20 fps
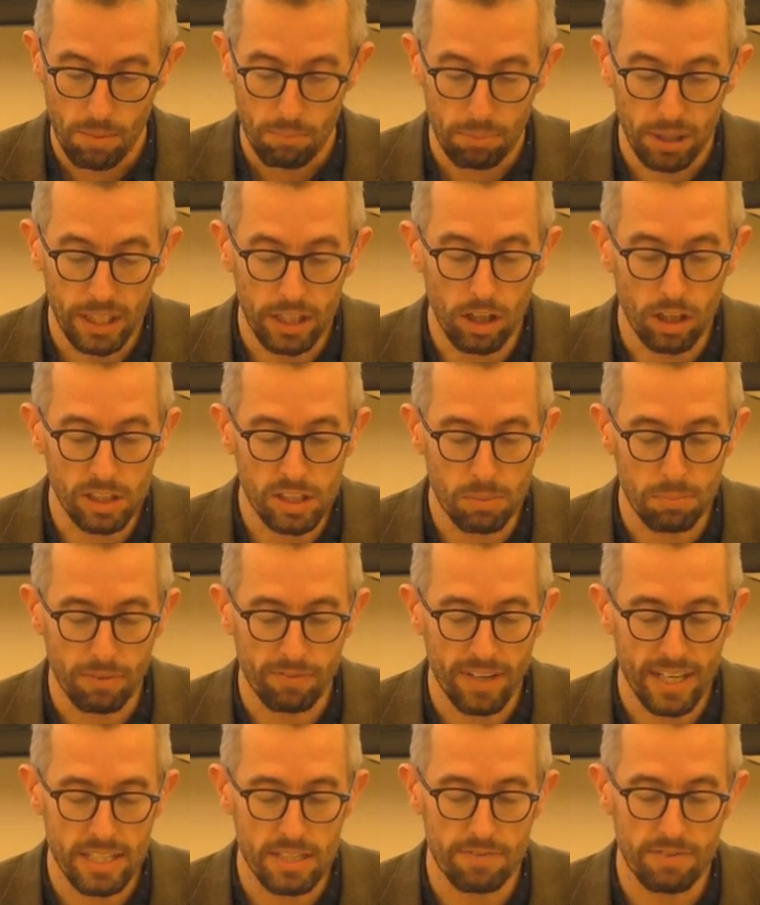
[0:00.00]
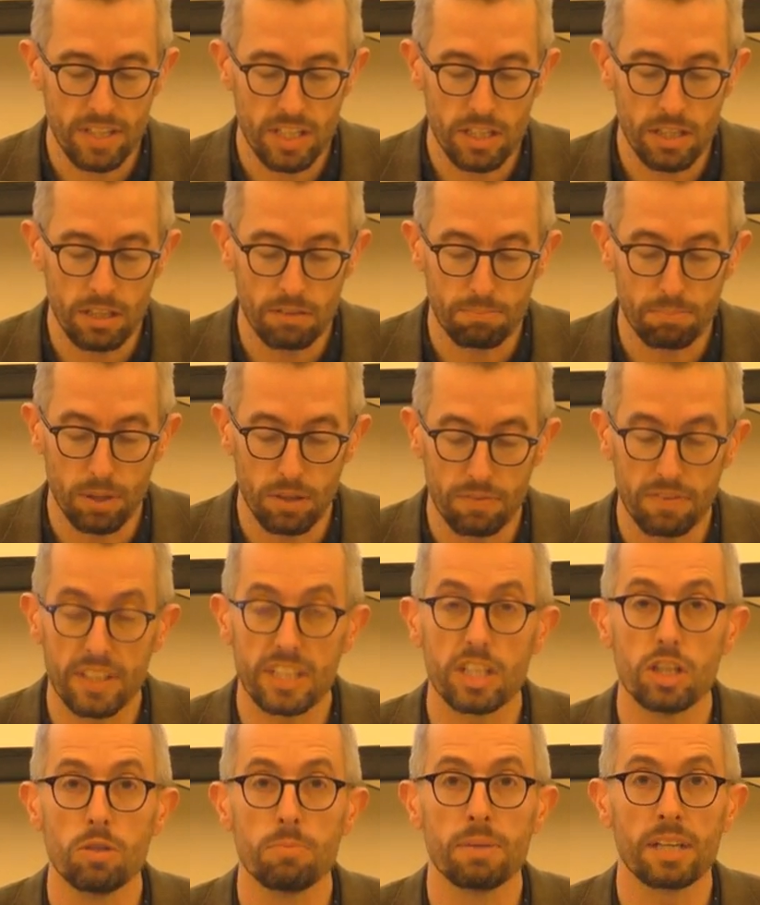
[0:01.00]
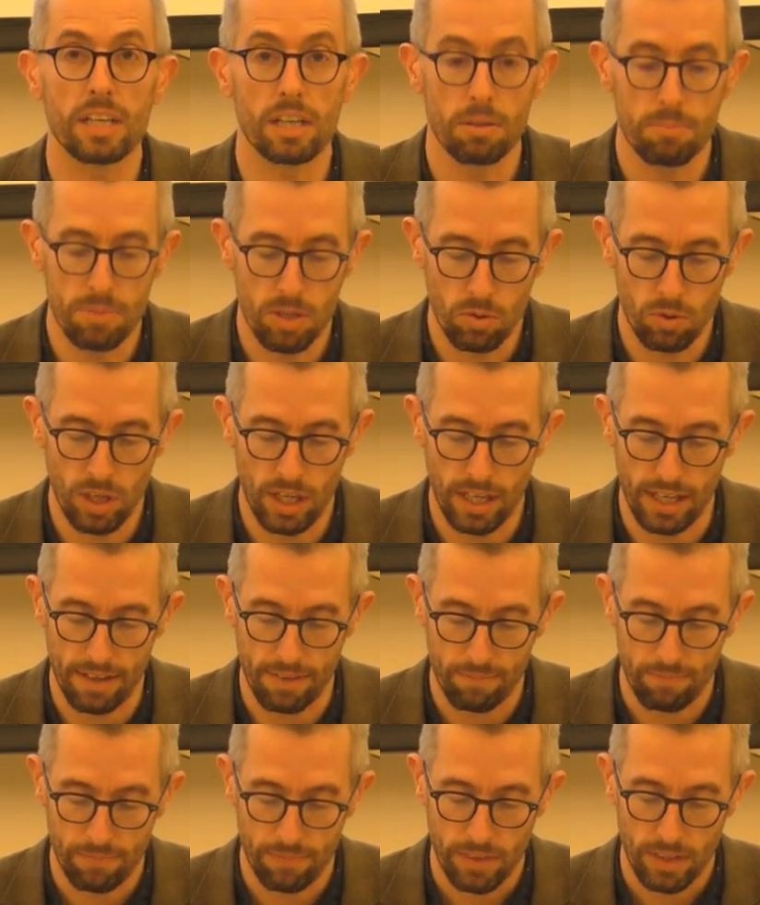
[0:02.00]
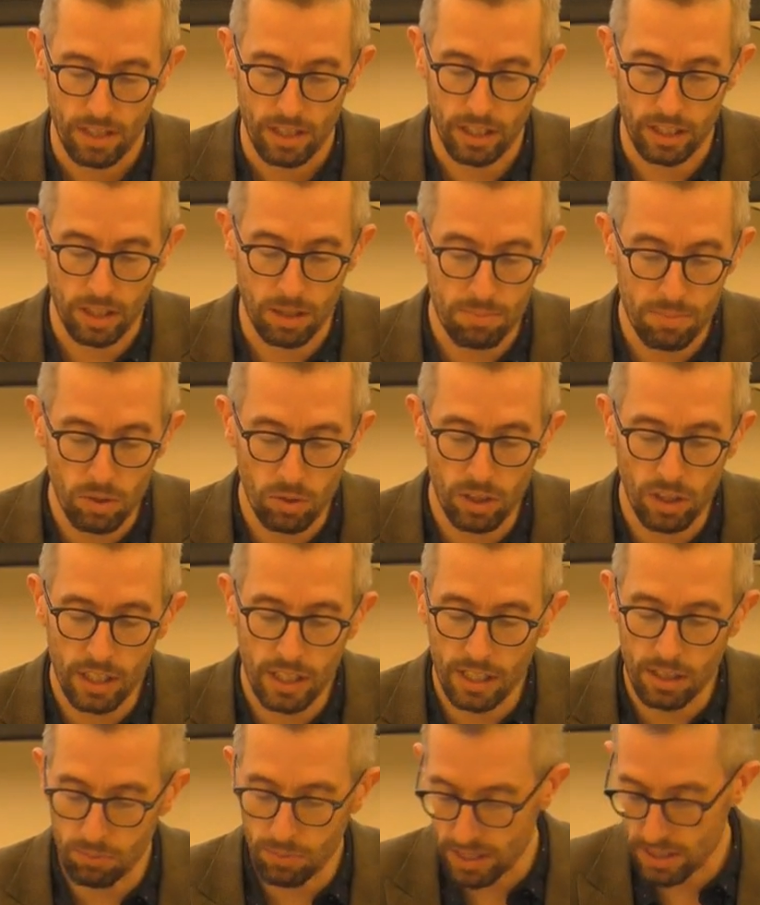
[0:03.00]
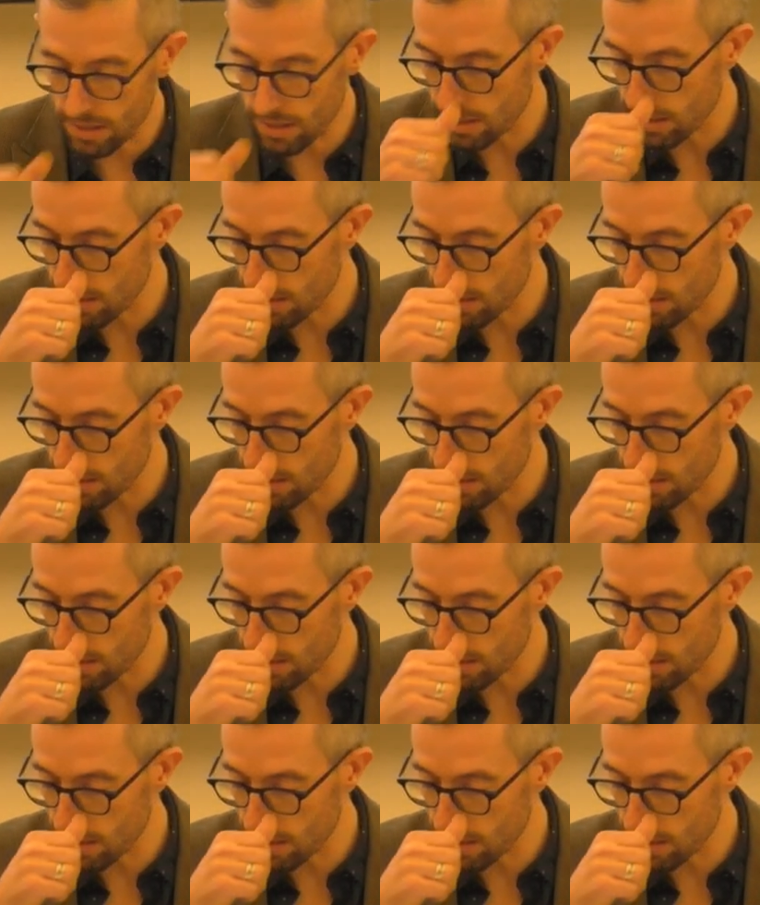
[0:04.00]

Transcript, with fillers: But it also provides a vision of perfect human community, a community in which